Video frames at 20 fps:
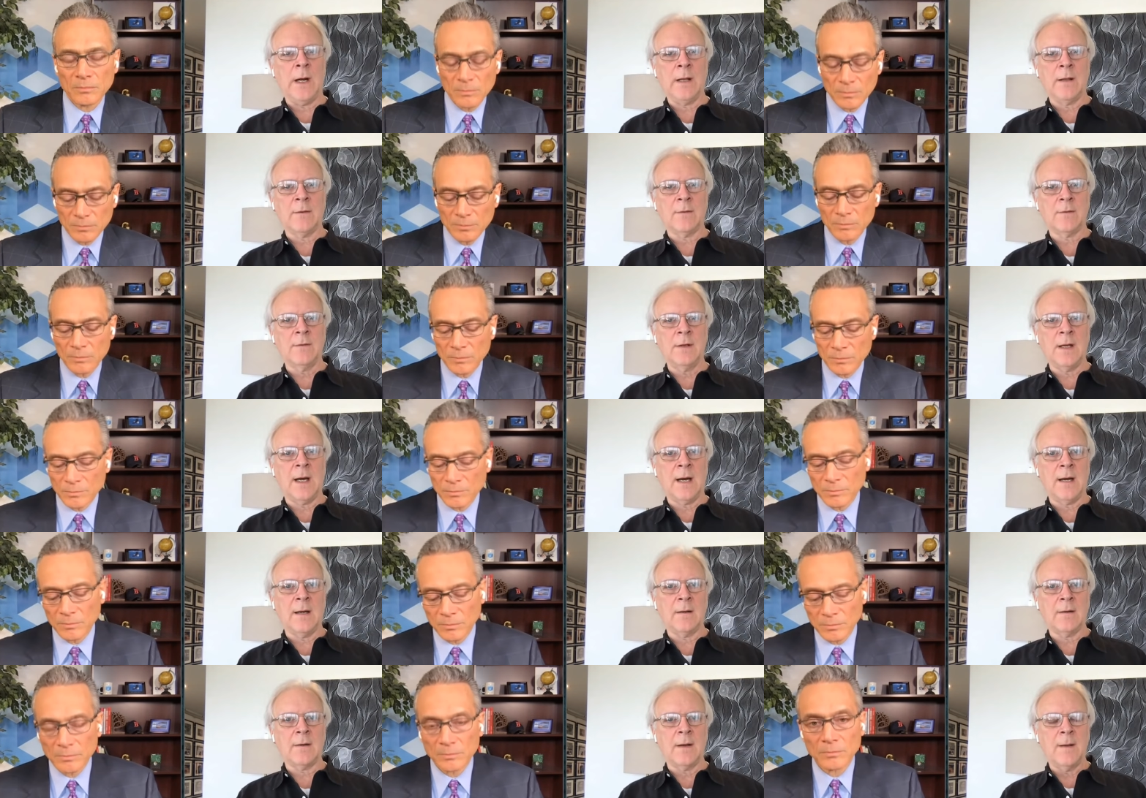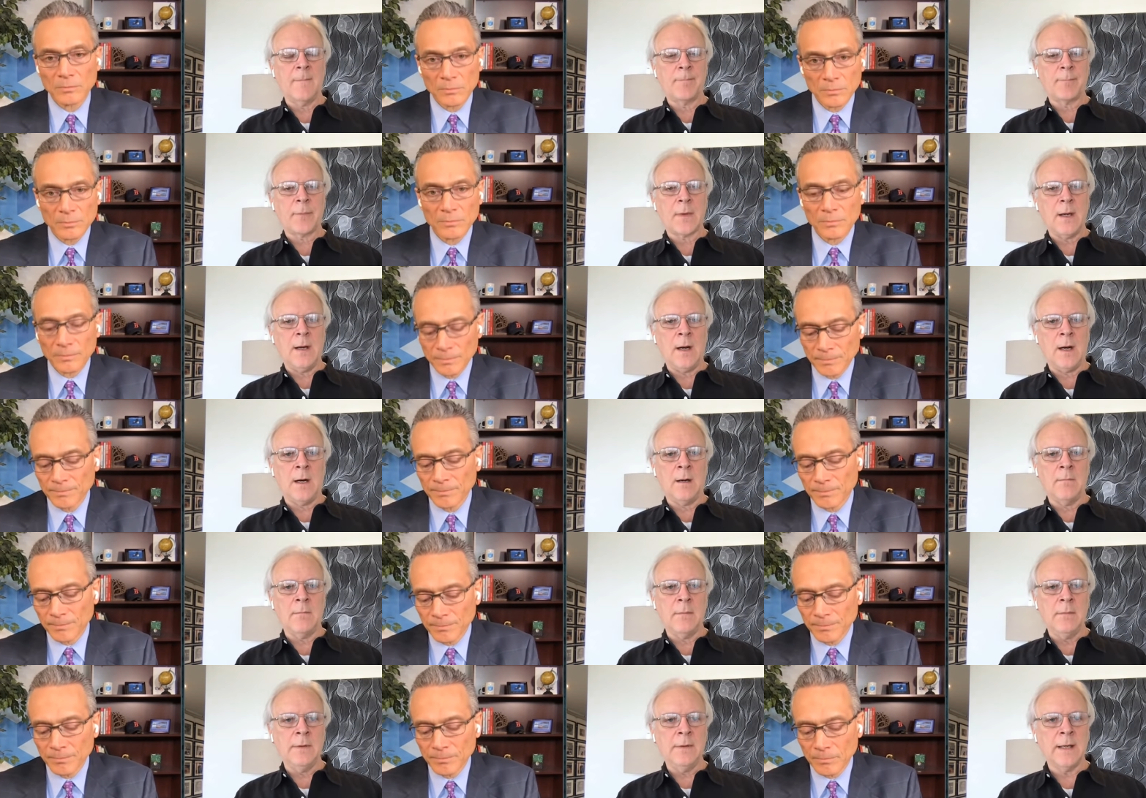Speaker 1: while it's not
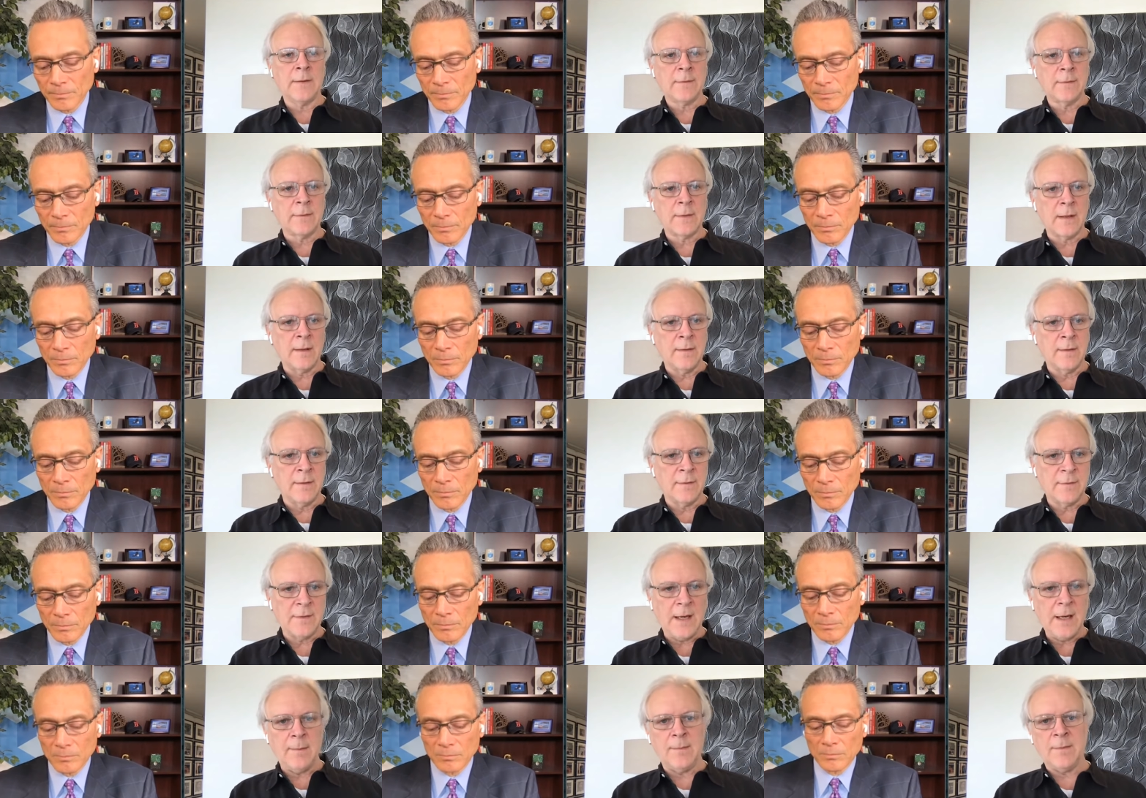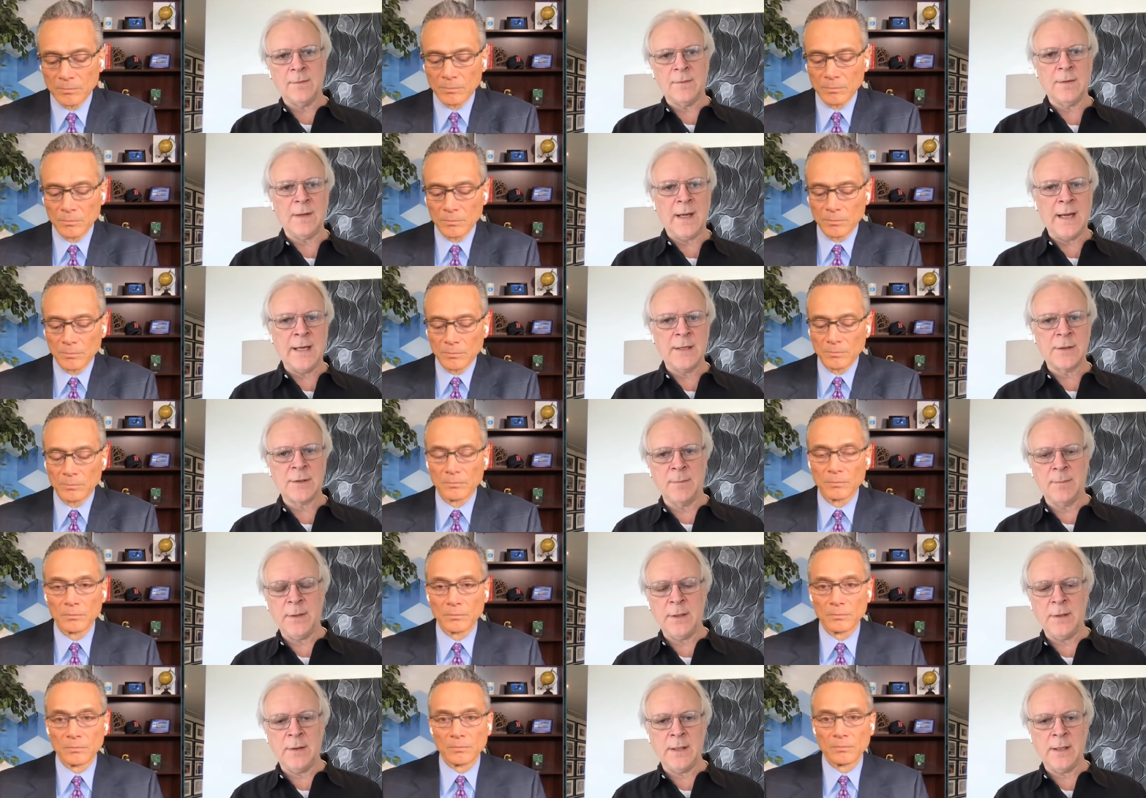um, necessarily the same as edge
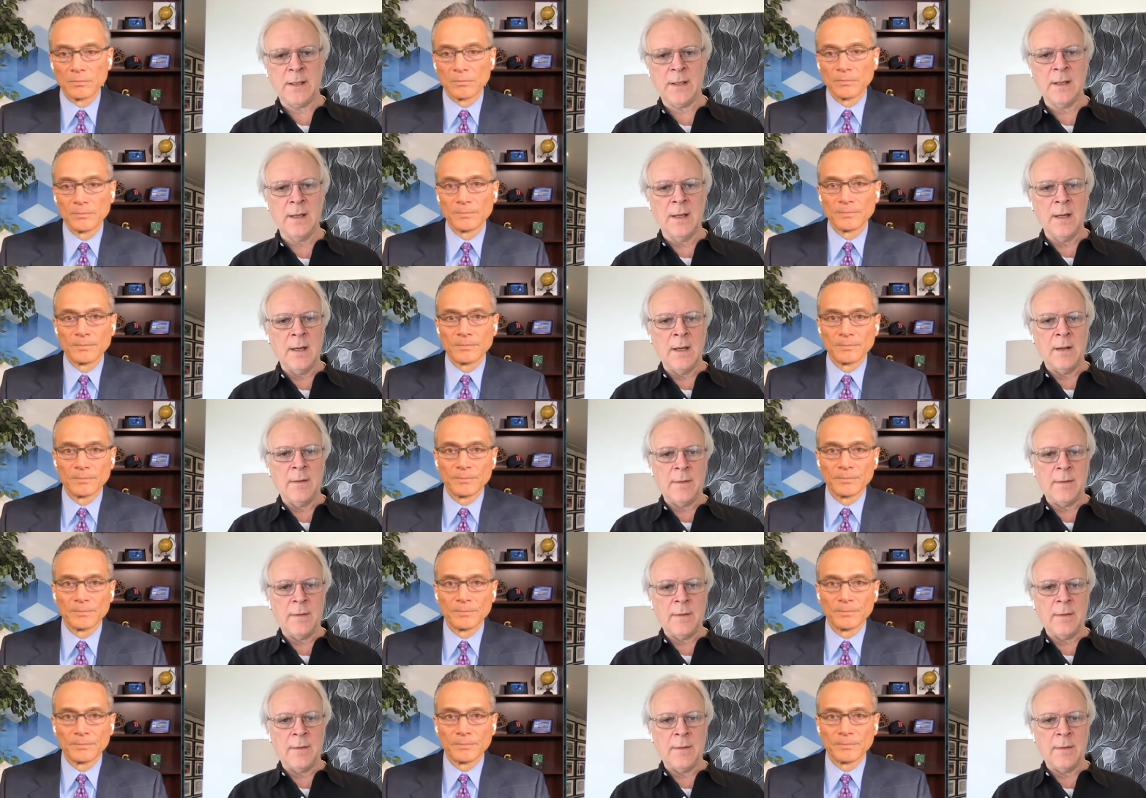computing,